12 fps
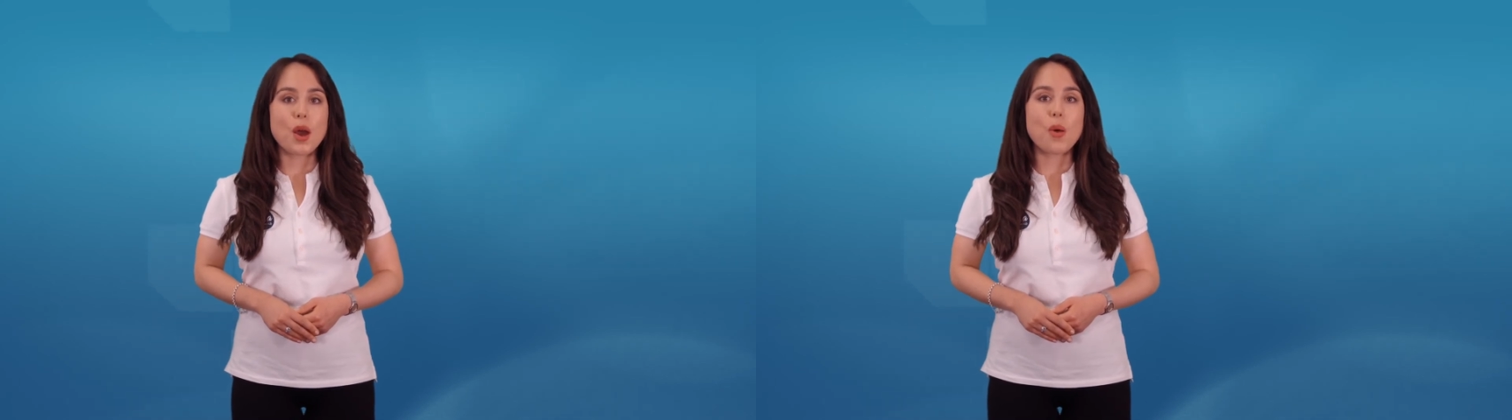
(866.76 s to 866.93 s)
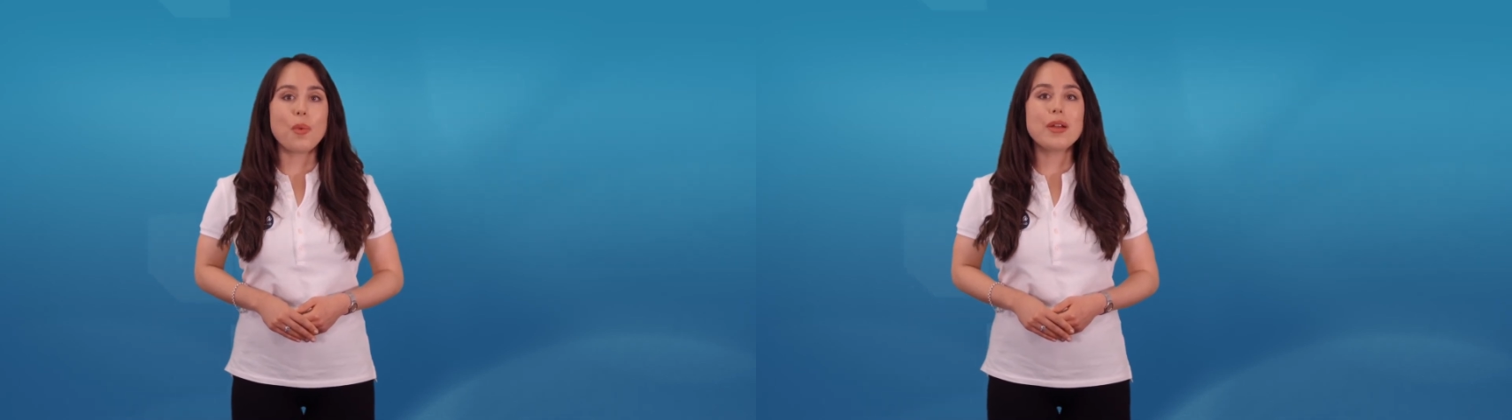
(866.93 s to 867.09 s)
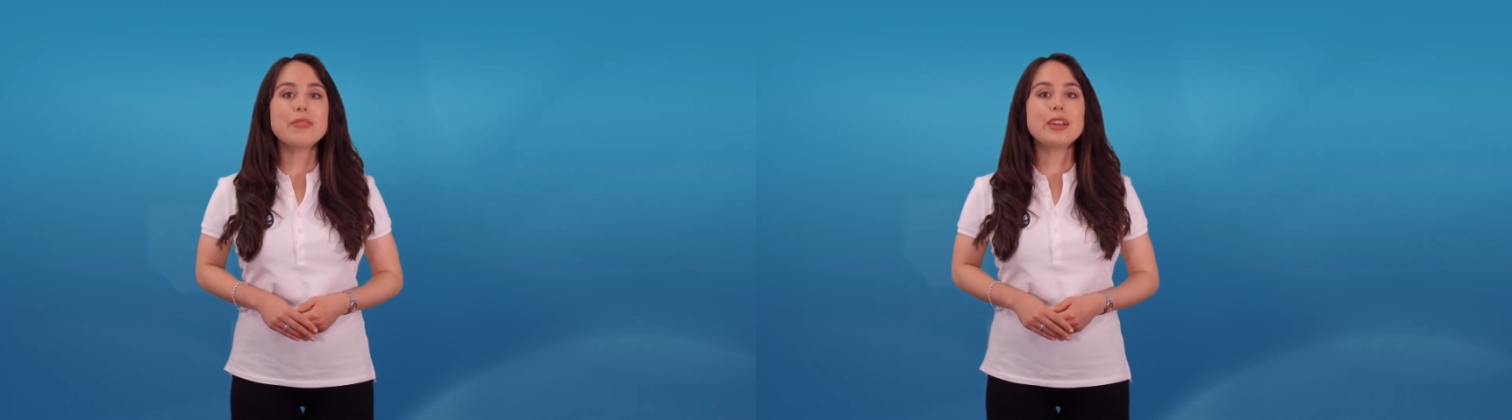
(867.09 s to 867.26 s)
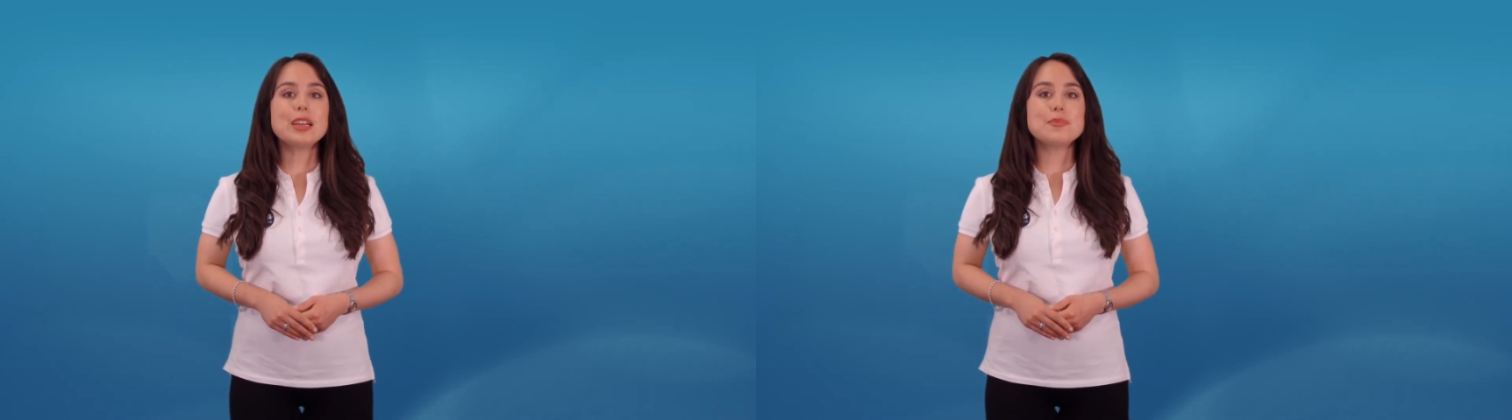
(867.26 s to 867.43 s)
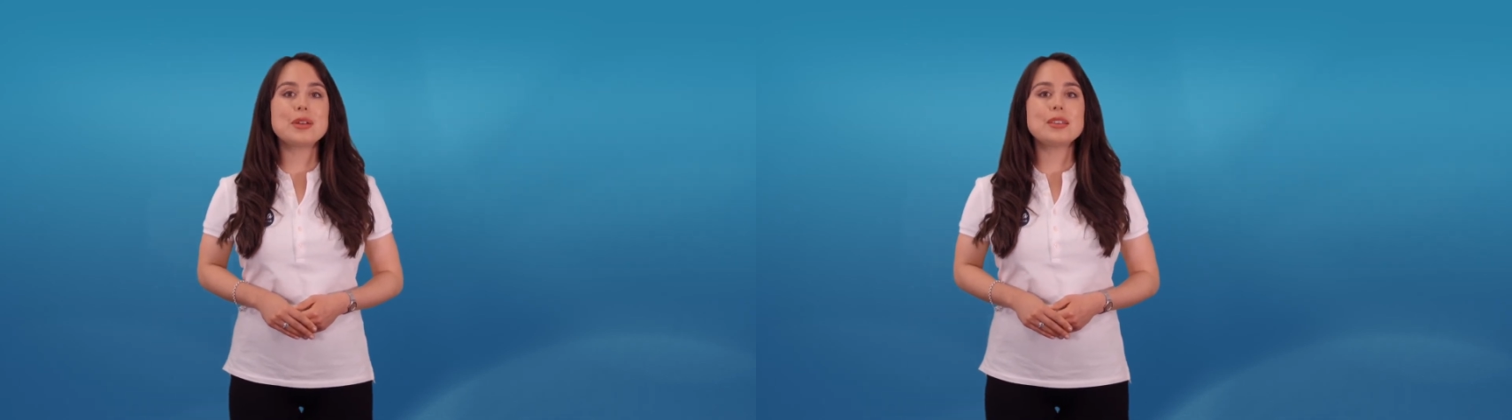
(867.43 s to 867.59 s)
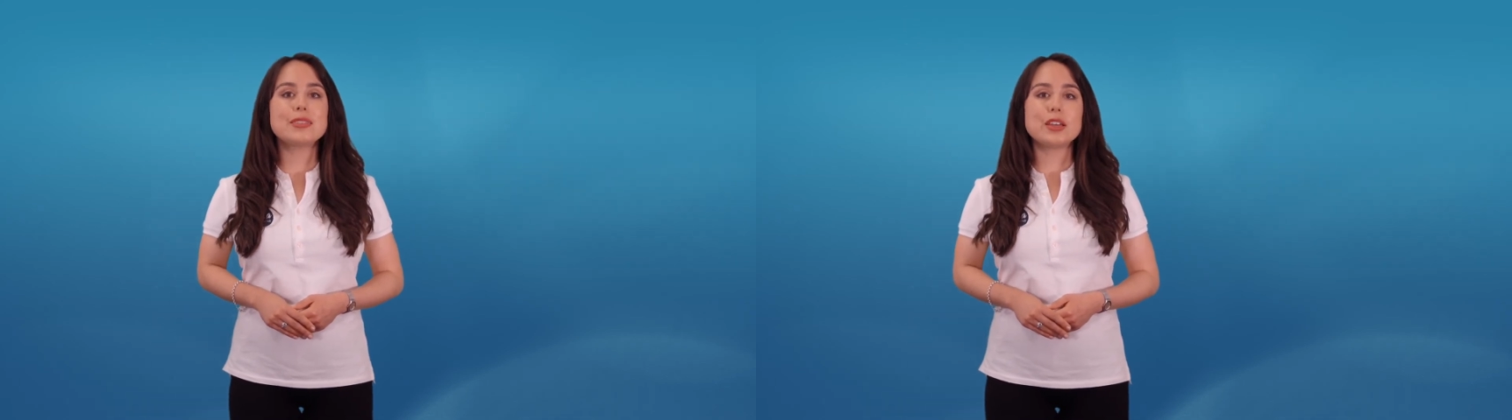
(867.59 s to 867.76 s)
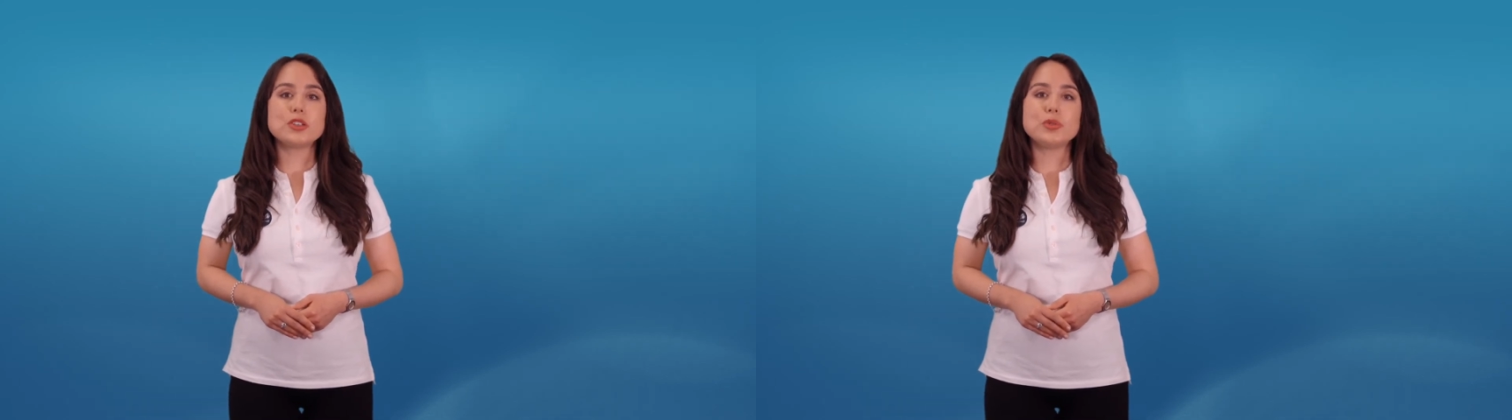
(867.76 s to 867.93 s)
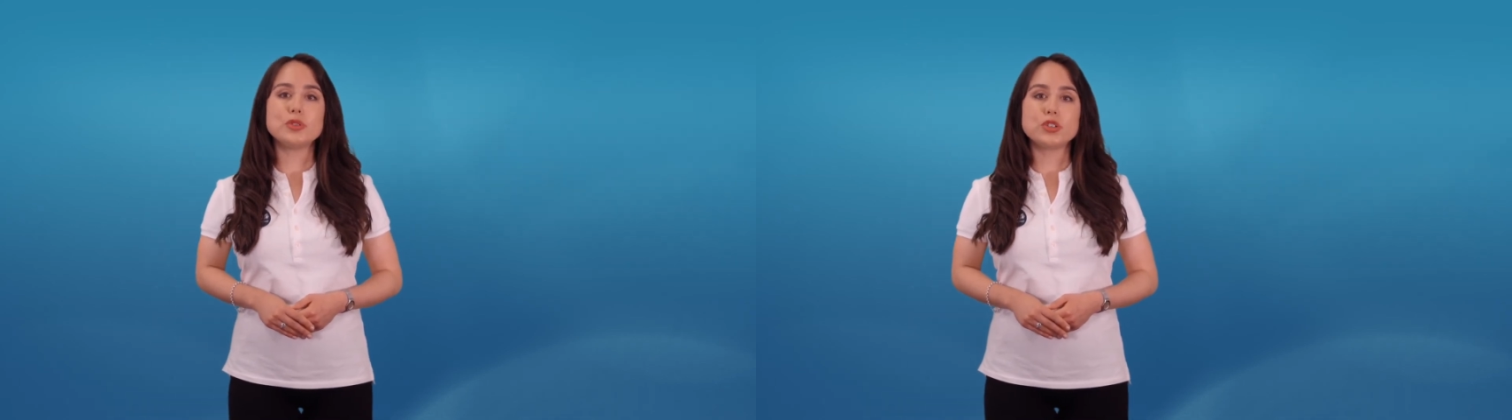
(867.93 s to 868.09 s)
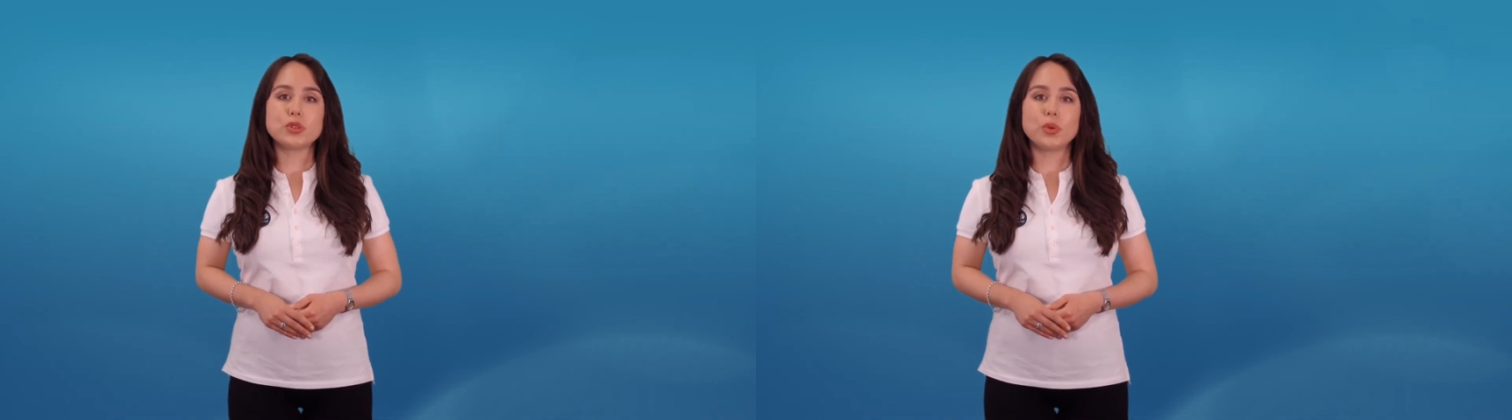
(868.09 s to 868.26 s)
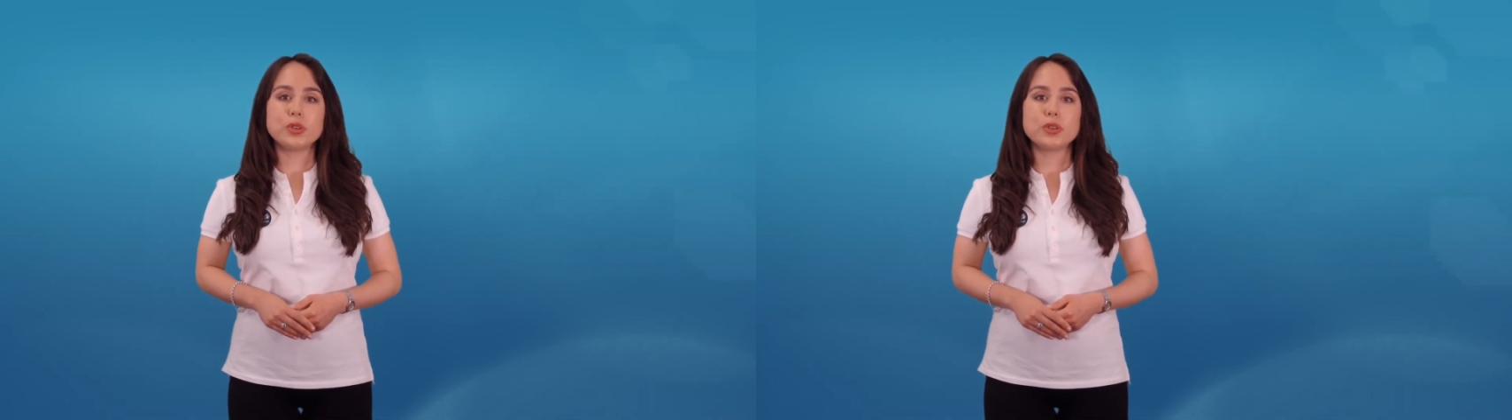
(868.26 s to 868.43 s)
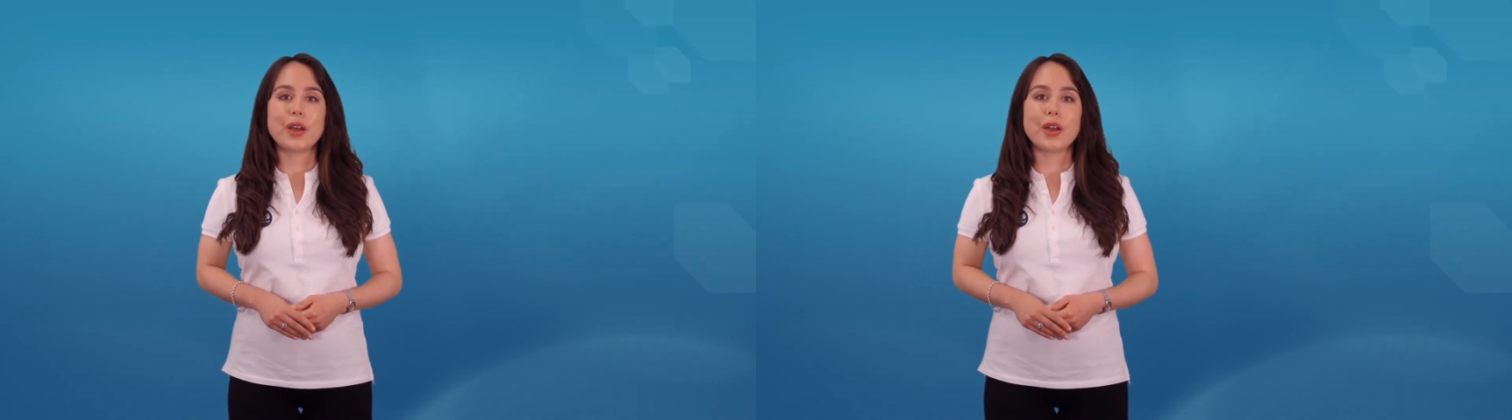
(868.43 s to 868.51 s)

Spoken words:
We recommend that you ensure you